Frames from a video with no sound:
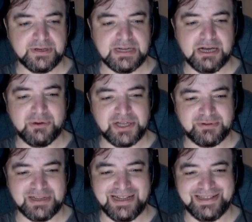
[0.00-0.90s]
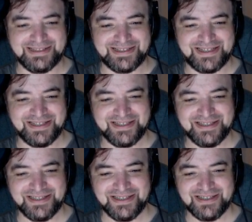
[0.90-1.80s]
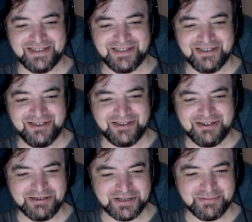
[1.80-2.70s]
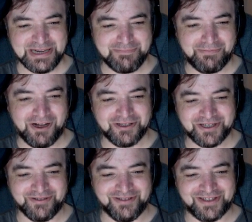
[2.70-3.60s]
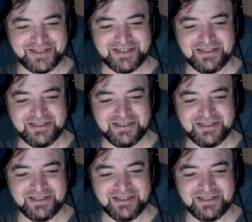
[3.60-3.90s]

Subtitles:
Now where do we land? Look, there are so many potholes.